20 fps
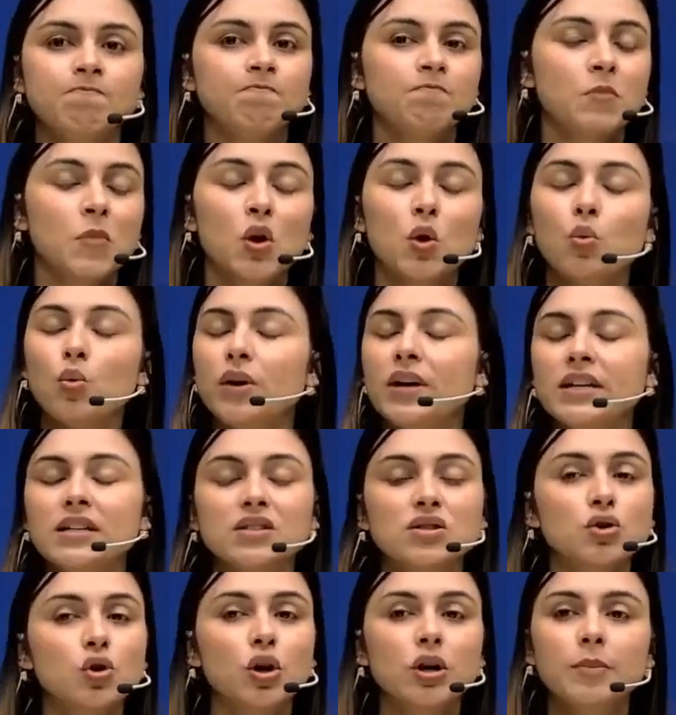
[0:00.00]
No, it is
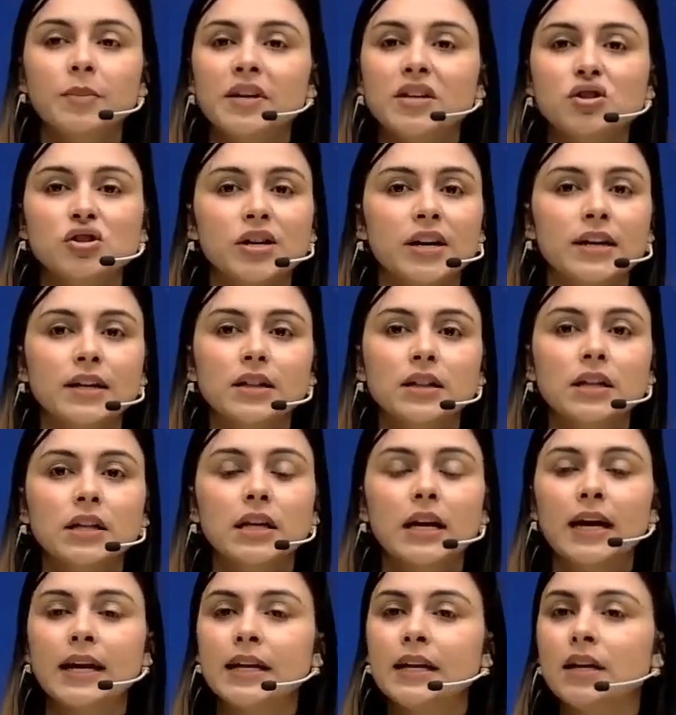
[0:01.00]
not being shared in
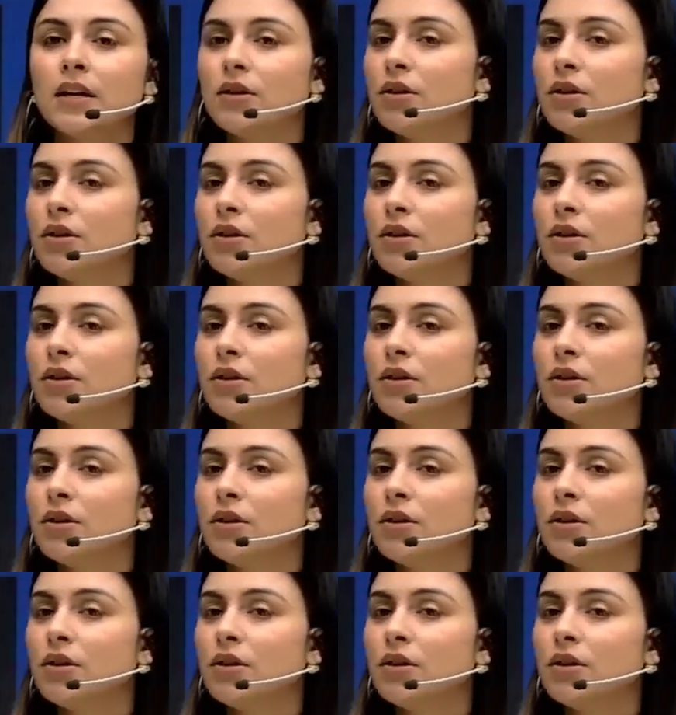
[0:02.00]
any other